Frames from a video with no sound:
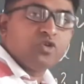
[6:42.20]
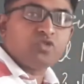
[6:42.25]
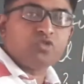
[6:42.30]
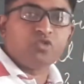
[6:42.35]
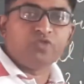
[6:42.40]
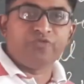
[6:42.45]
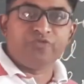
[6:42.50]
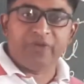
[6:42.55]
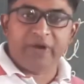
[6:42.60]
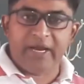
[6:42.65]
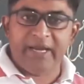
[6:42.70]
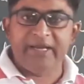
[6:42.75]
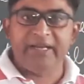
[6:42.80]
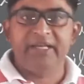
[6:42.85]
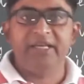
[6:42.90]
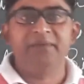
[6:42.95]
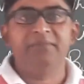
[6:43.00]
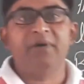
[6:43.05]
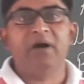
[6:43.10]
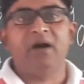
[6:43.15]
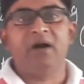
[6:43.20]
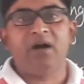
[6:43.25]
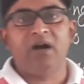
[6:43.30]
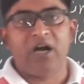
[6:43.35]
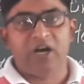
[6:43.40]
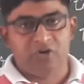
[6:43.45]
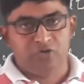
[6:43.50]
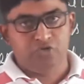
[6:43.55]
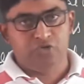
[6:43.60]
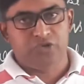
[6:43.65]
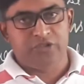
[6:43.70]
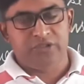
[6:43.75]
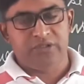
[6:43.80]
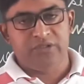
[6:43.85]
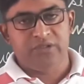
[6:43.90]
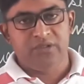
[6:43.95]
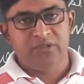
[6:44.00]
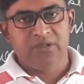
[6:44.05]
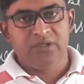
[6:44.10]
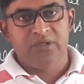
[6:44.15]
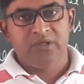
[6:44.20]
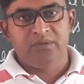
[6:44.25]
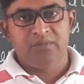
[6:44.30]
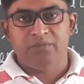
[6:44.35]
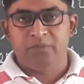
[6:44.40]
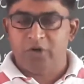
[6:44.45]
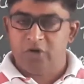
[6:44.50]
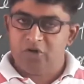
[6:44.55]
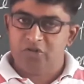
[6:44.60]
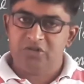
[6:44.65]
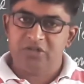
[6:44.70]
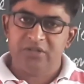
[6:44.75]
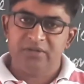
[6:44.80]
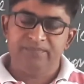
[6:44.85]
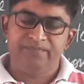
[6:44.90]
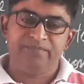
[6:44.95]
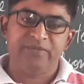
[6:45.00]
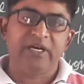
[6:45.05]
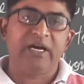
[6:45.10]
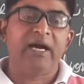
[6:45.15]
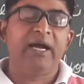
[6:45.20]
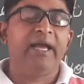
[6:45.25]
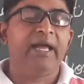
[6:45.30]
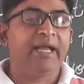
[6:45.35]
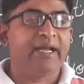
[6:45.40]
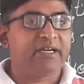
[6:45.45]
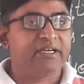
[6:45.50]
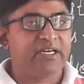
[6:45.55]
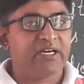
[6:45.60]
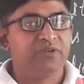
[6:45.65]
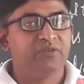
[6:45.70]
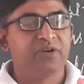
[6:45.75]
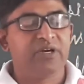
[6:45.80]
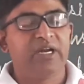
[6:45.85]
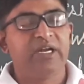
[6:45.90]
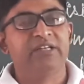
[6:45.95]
to find him out, both the hack driver